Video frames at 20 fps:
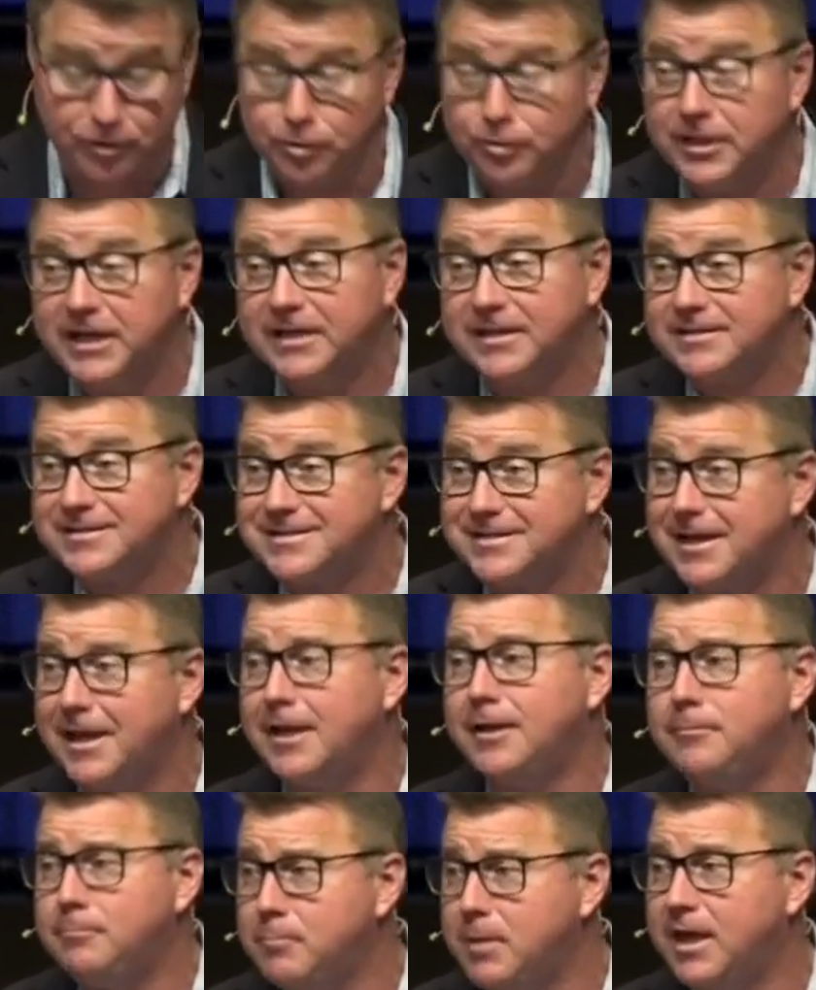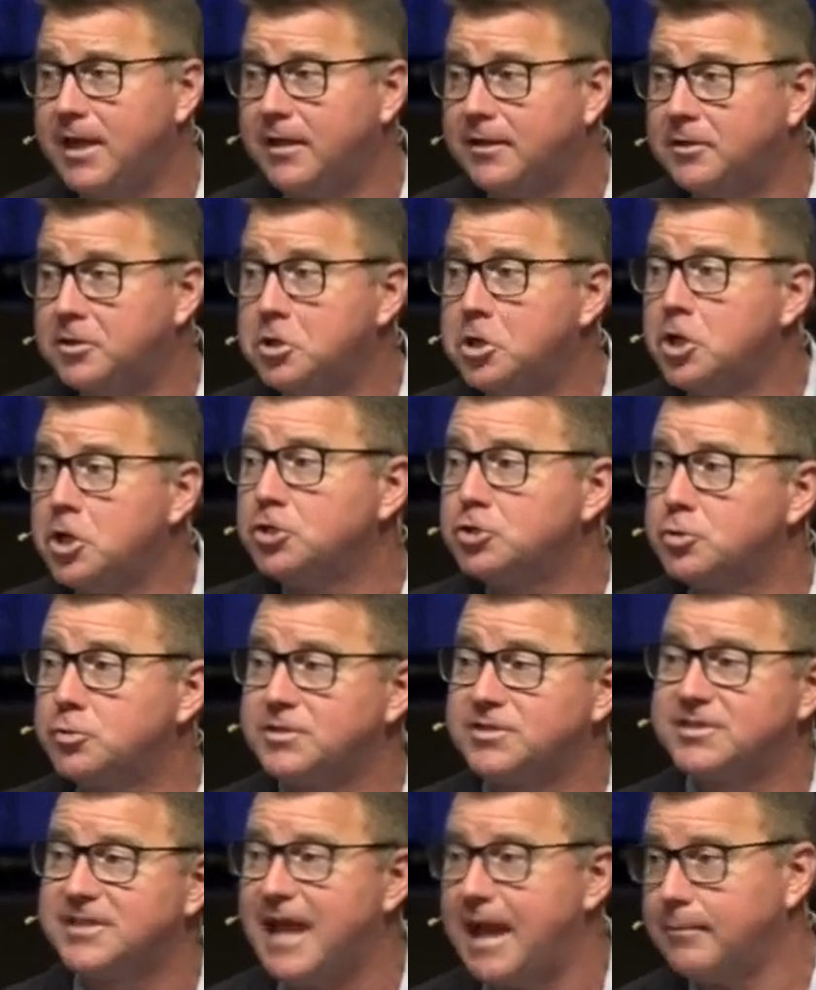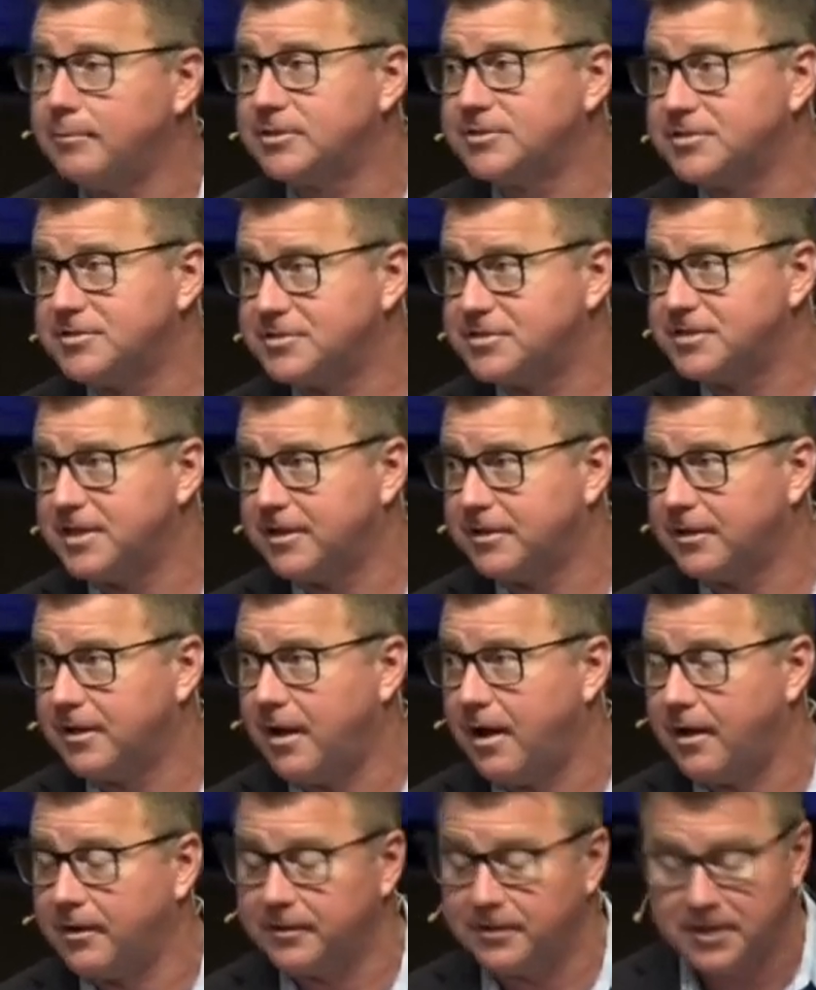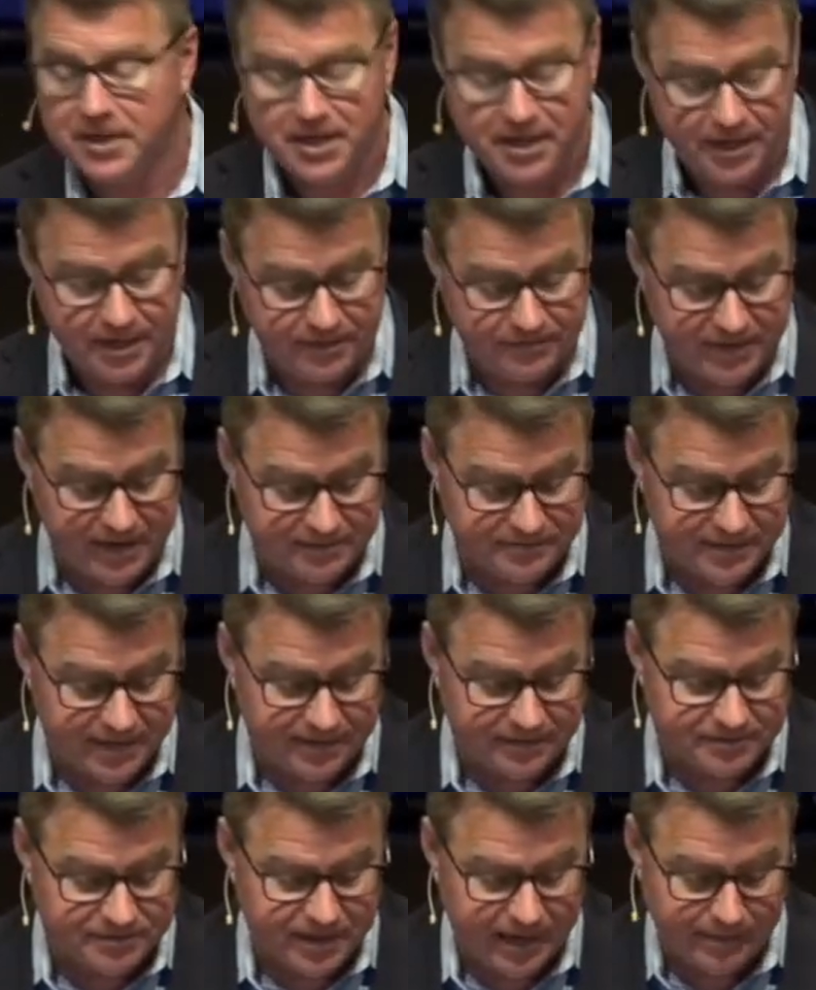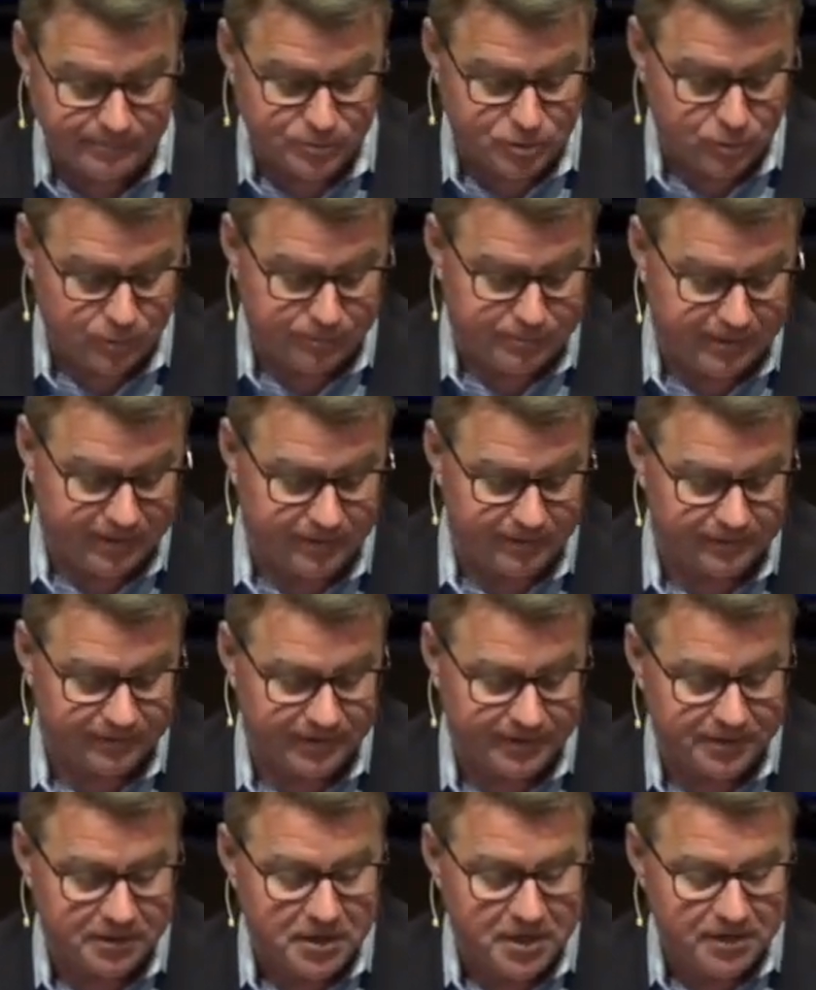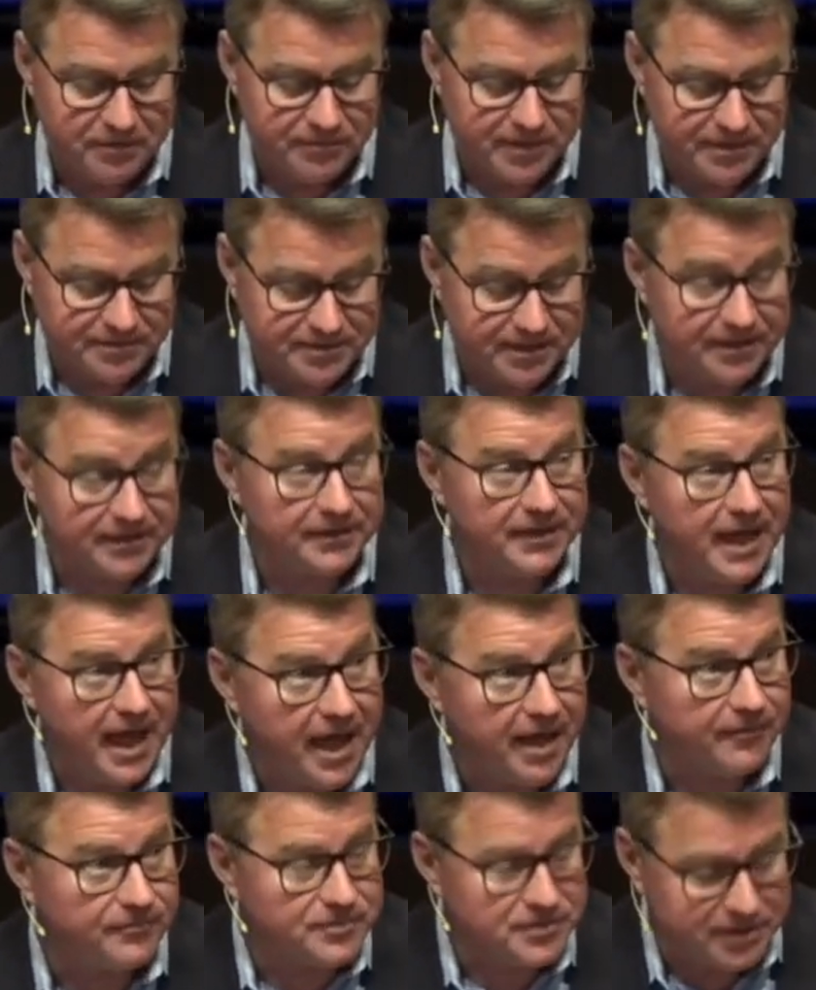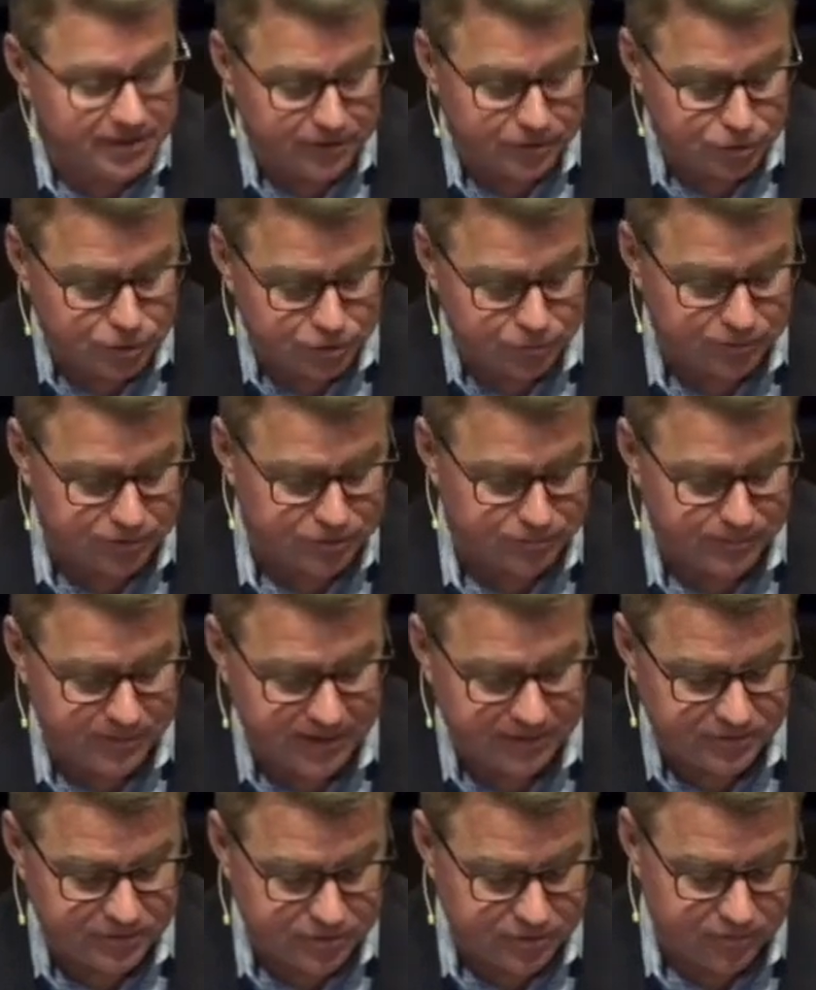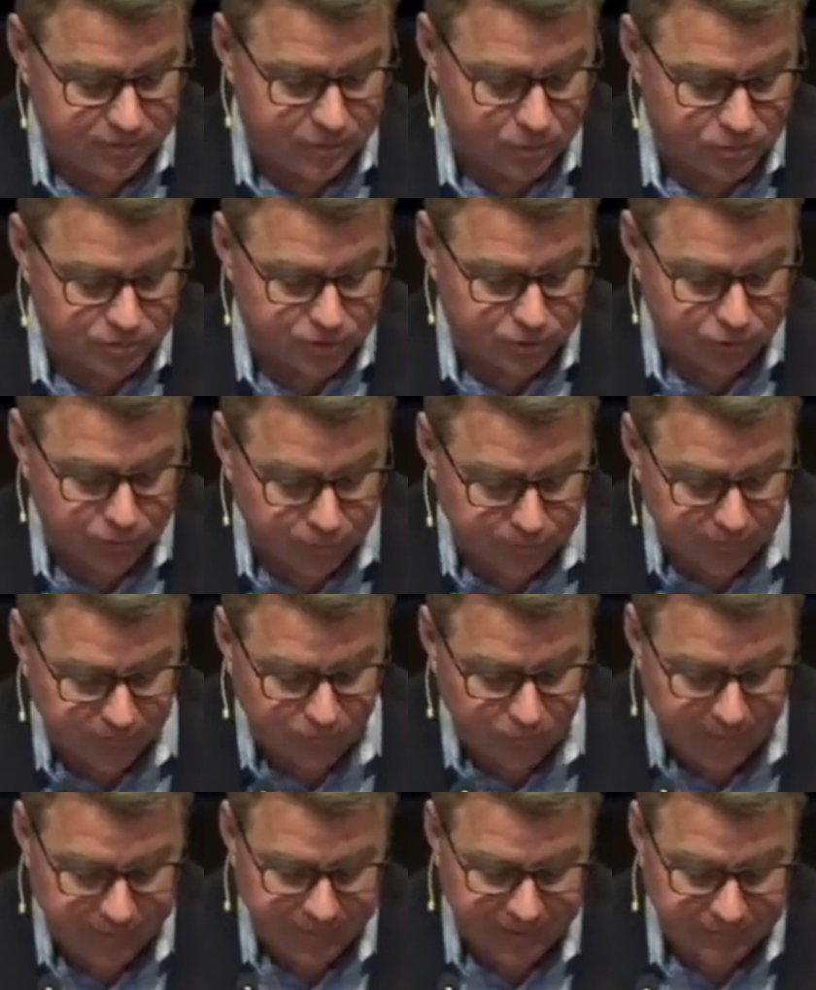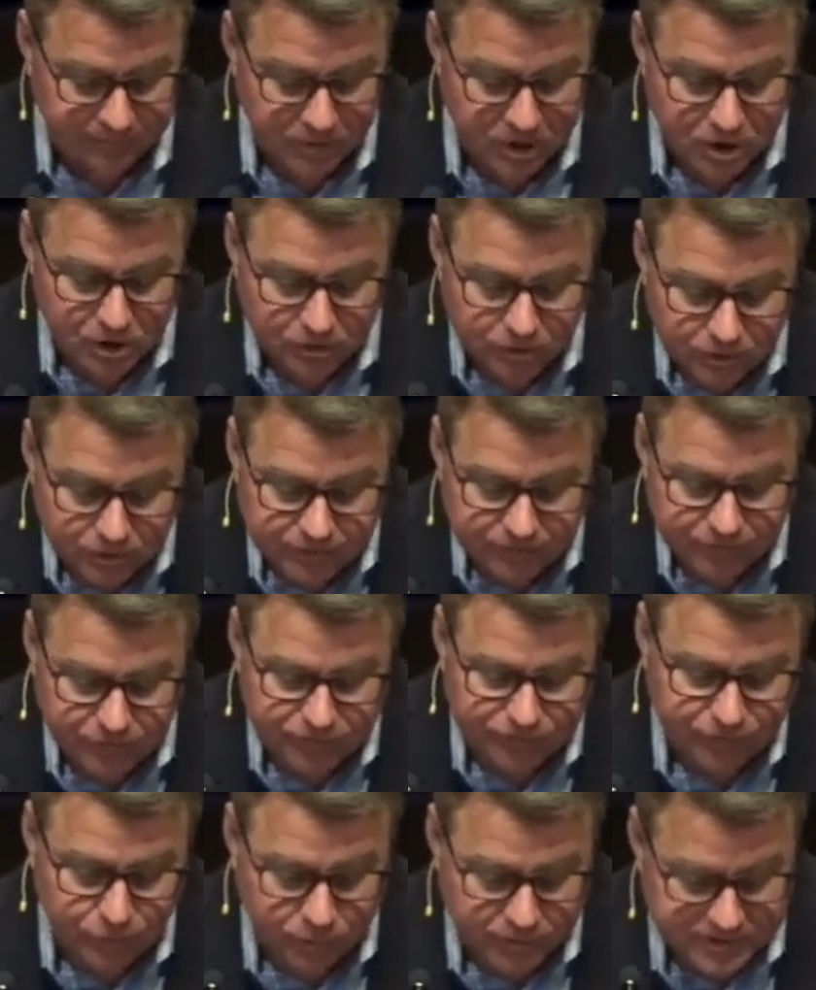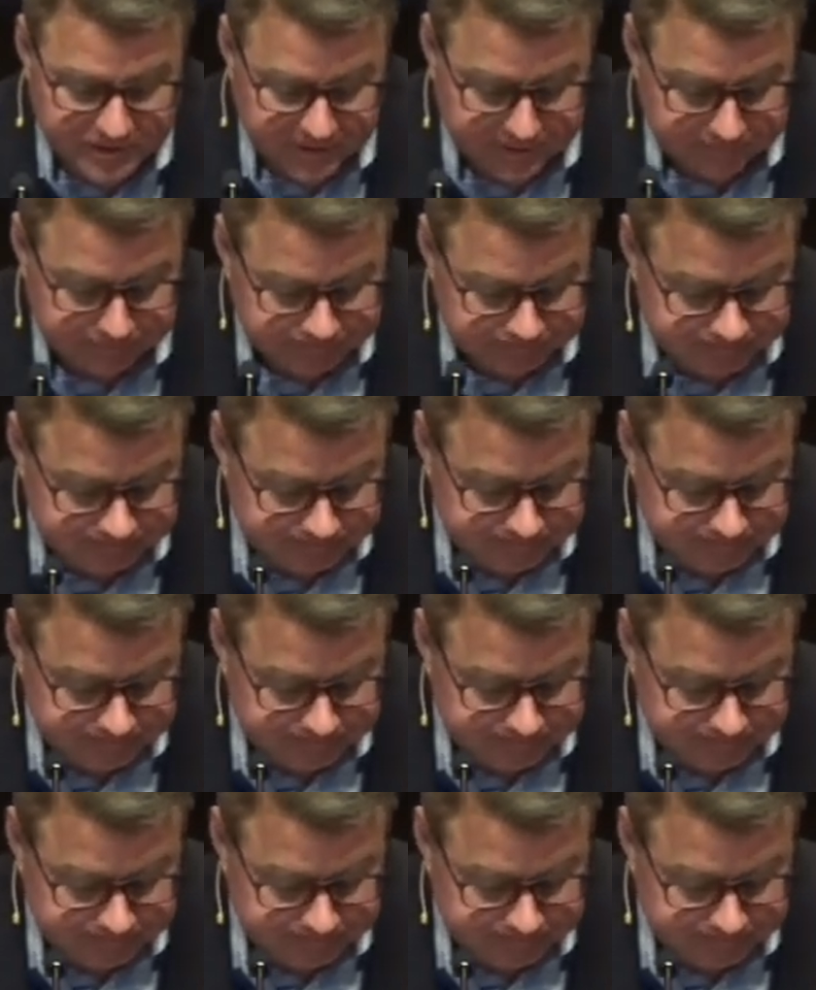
You needed 10 men to establish a synagogue in that day and time. So apparently they didn't have 10 Jewish men, so there was a group of women. Look at verse 14.